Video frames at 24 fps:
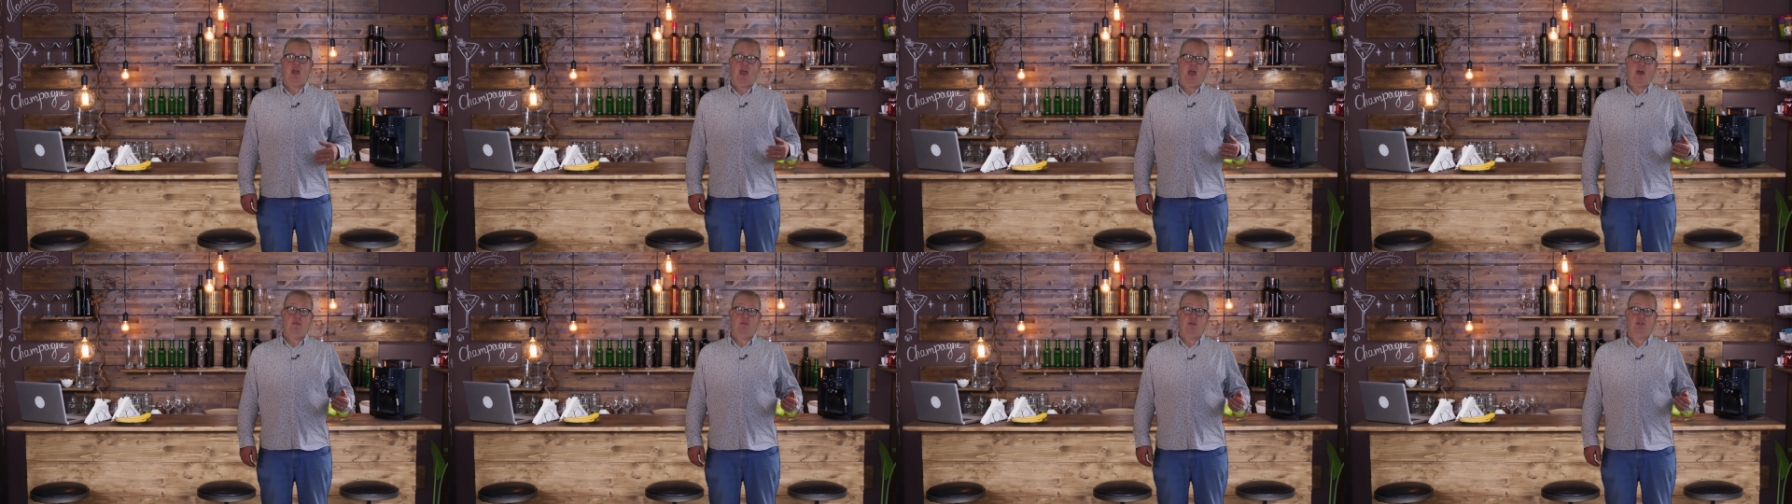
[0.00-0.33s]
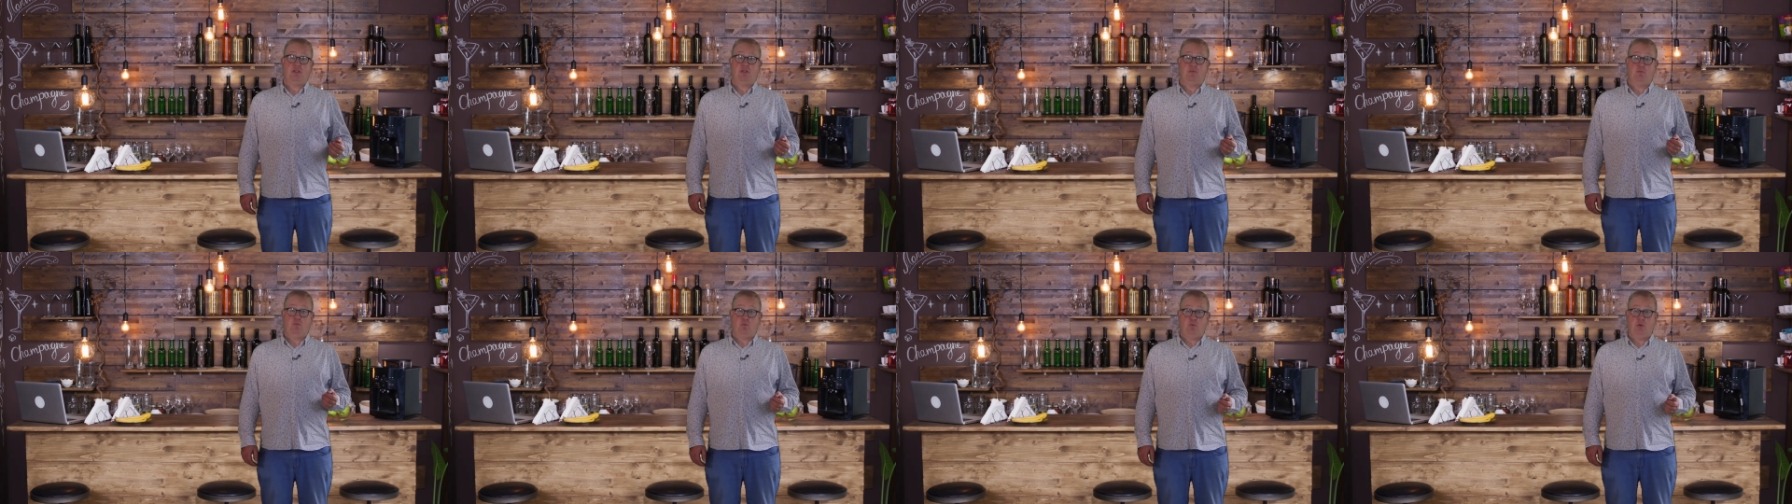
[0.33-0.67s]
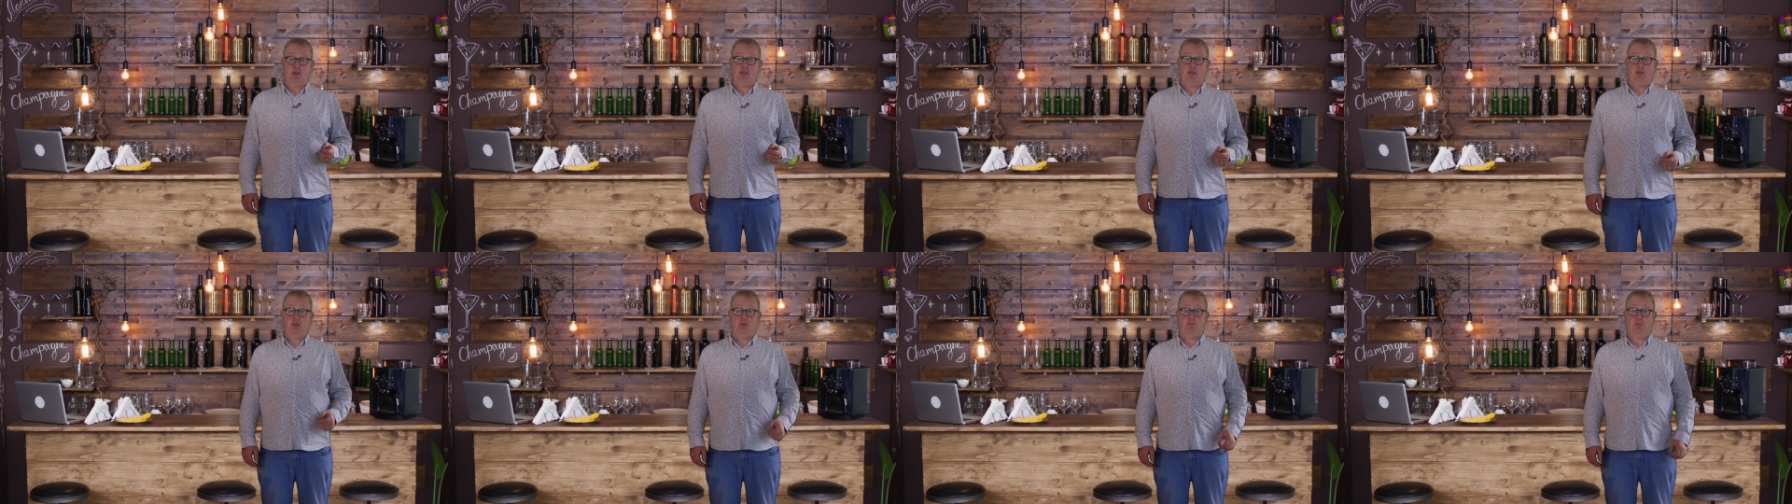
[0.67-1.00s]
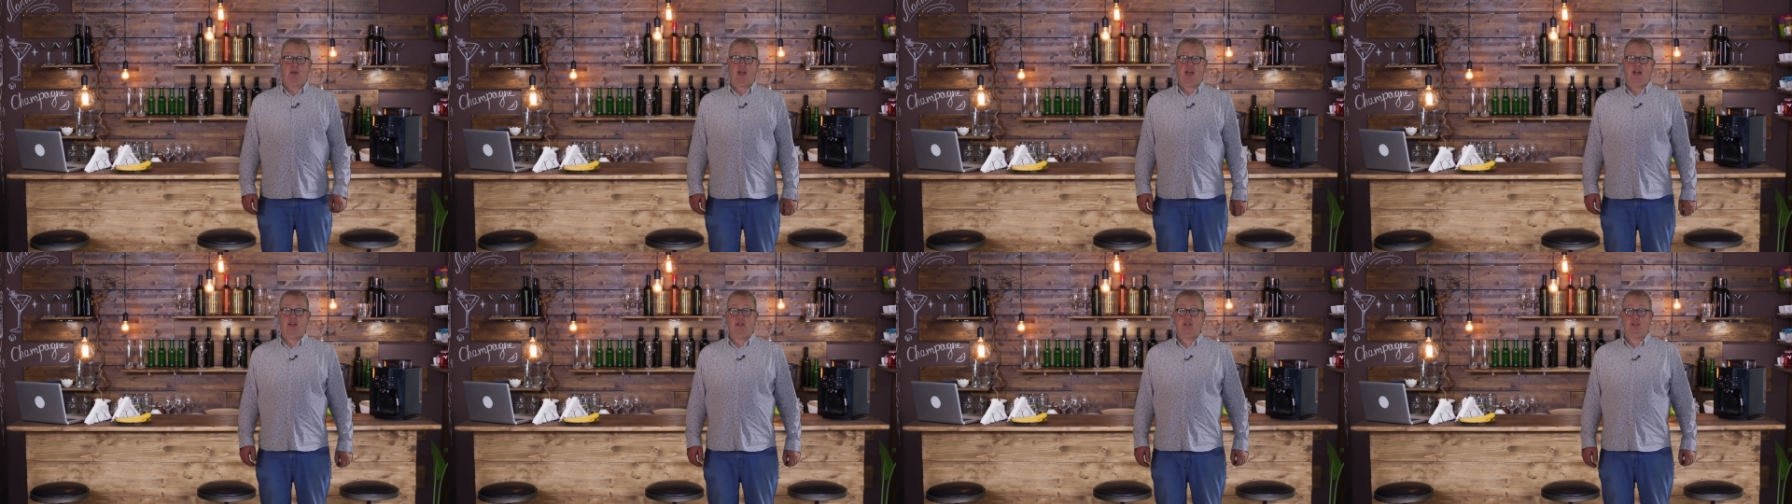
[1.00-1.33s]
And there's some really good
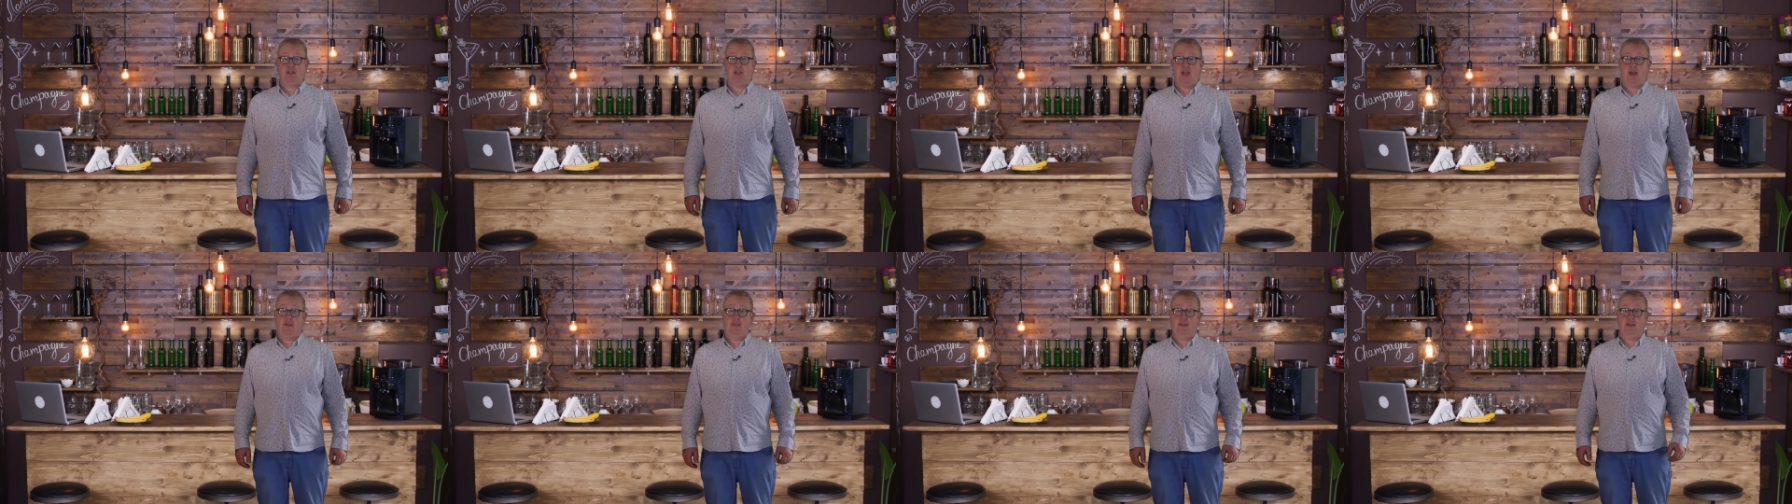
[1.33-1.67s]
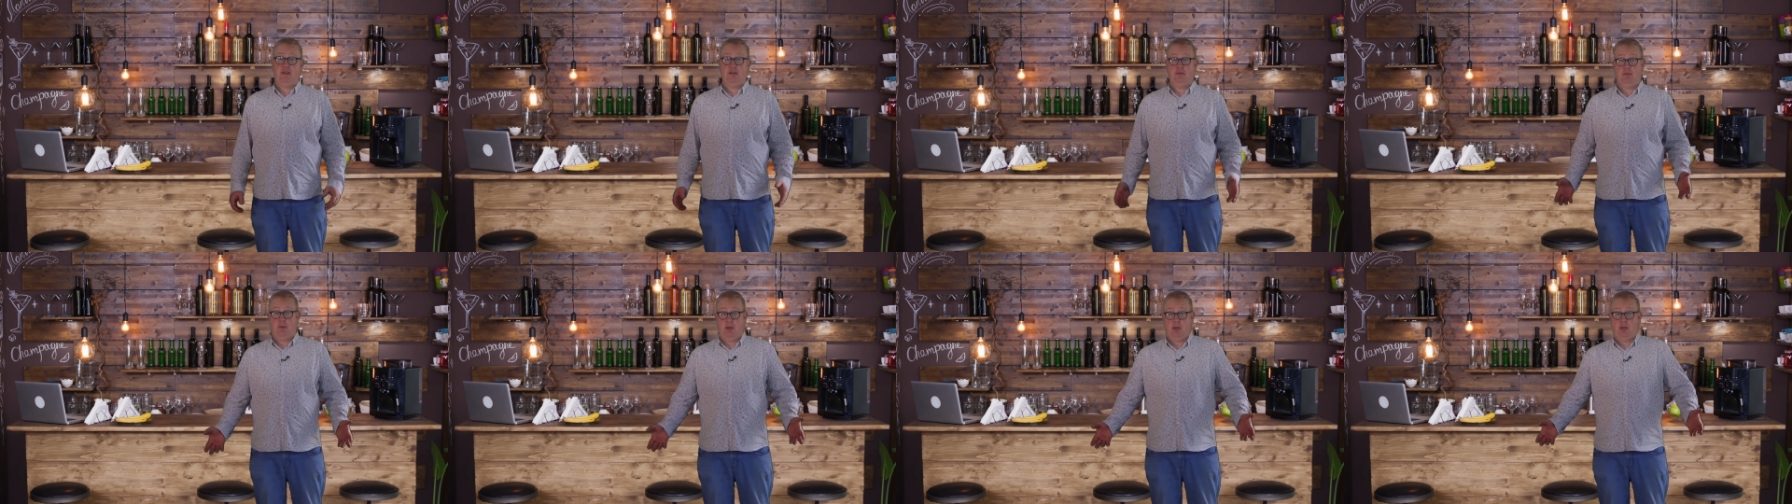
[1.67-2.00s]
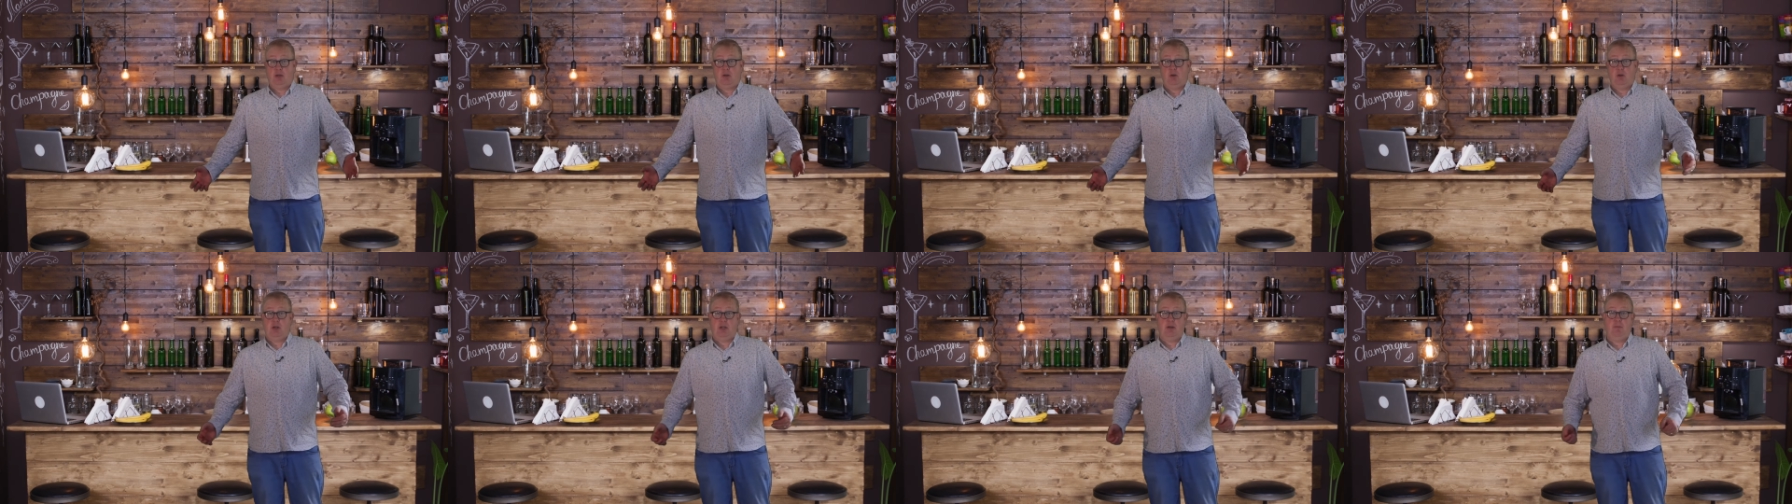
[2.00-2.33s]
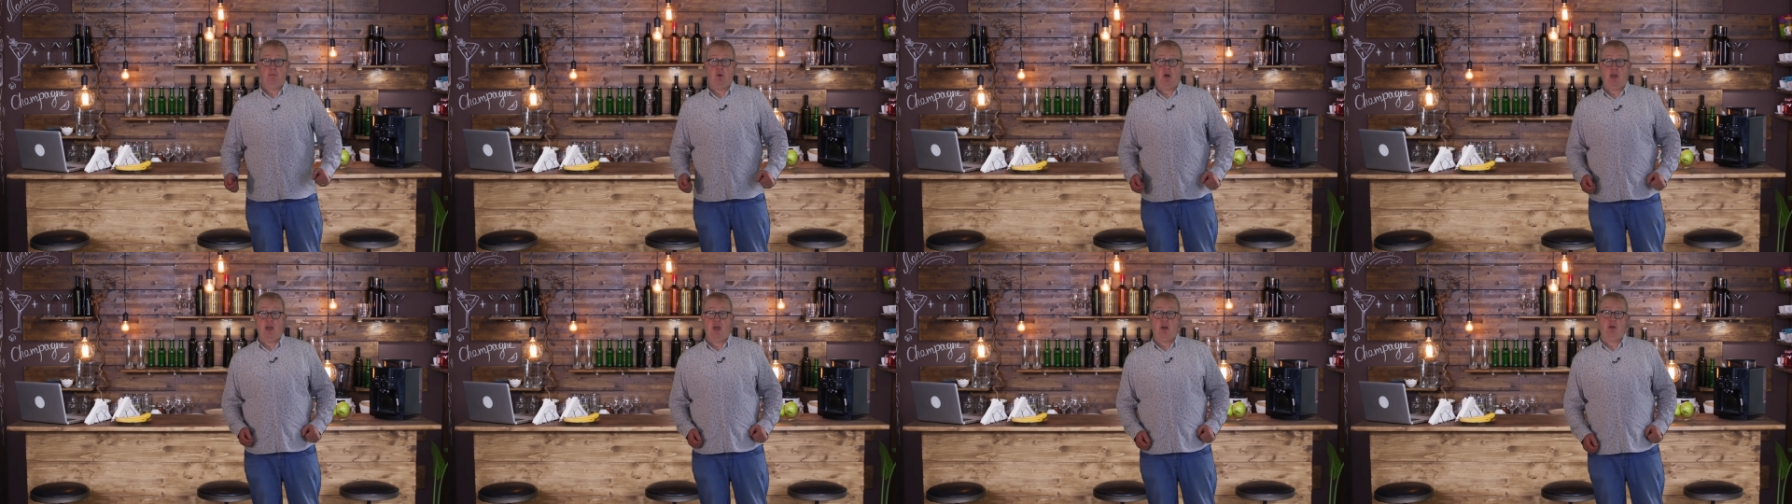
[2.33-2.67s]
playlists out there, including
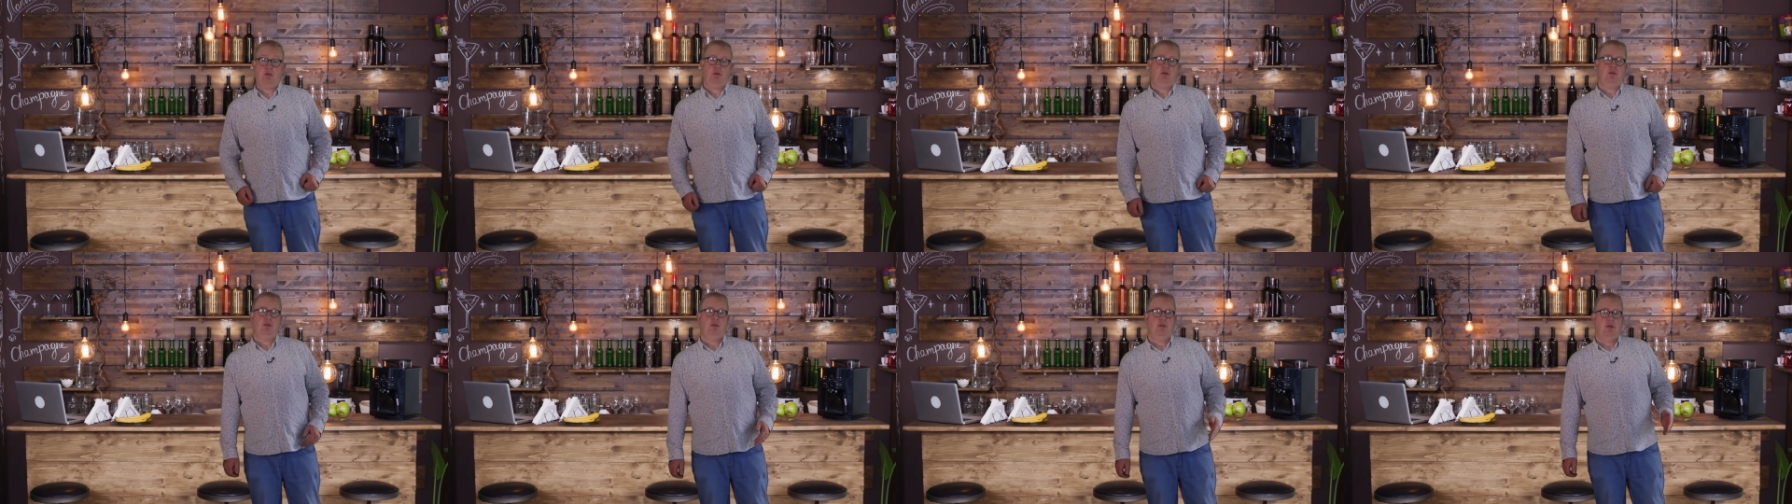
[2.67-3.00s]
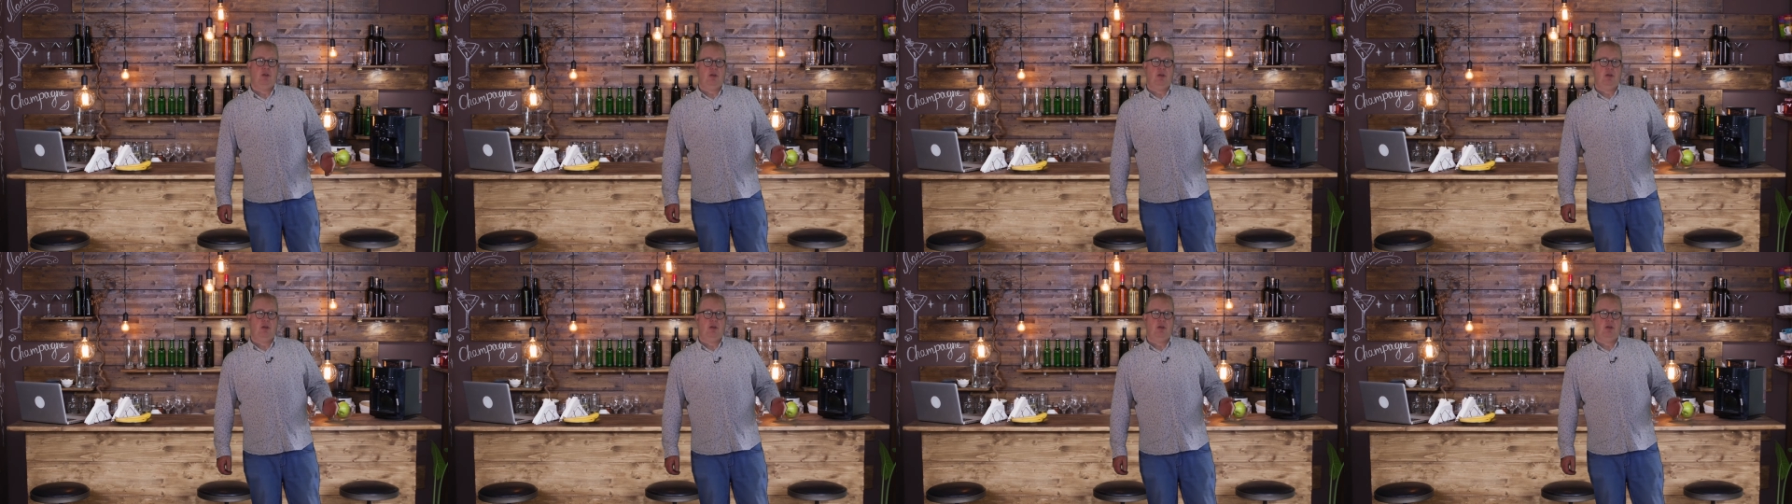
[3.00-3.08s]
my own.